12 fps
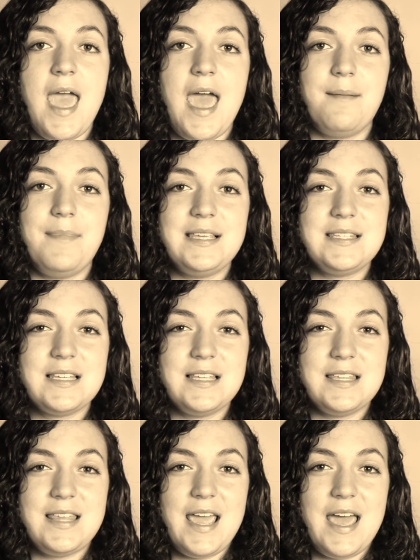and
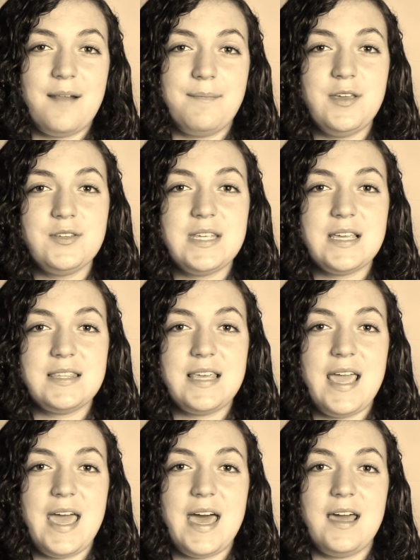basically they had music,
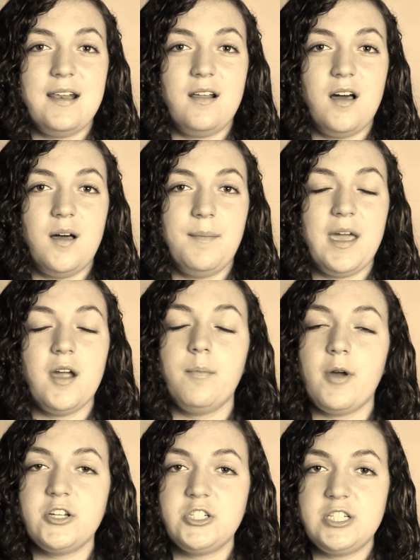they had
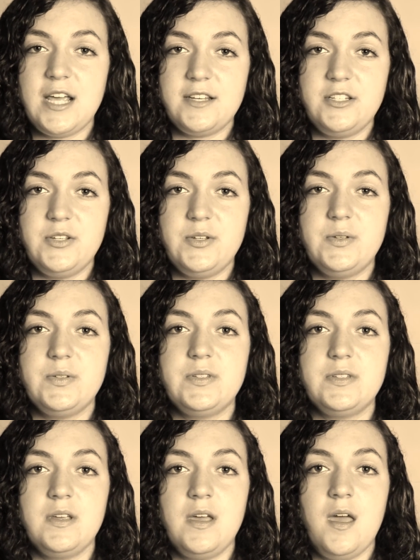airbrush
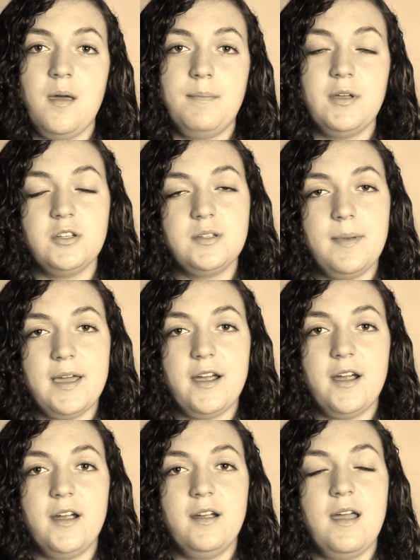tattoos,
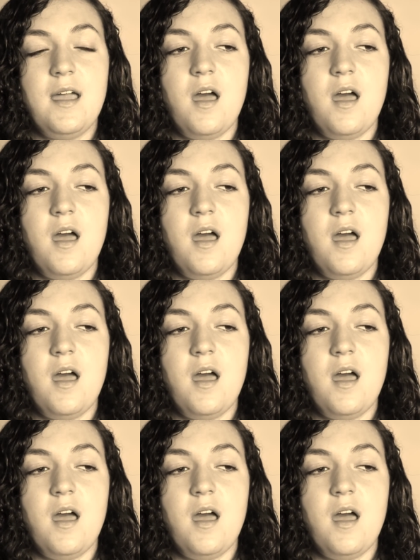Build-A-Bear,